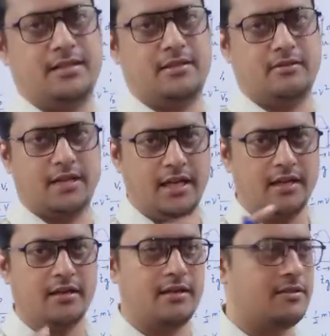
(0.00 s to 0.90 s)
Okay,
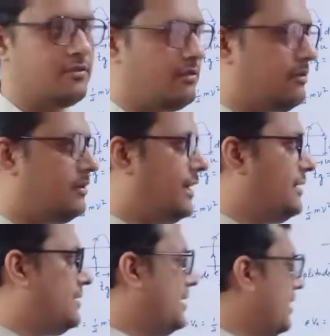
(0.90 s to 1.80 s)
so
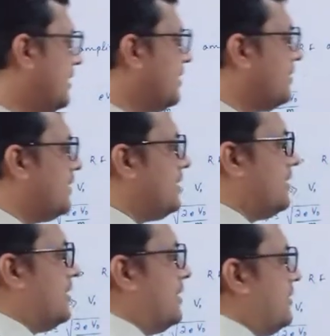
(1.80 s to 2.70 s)
let's see.
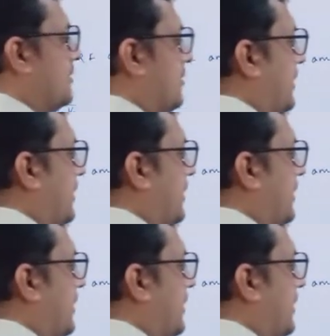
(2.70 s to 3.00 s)
So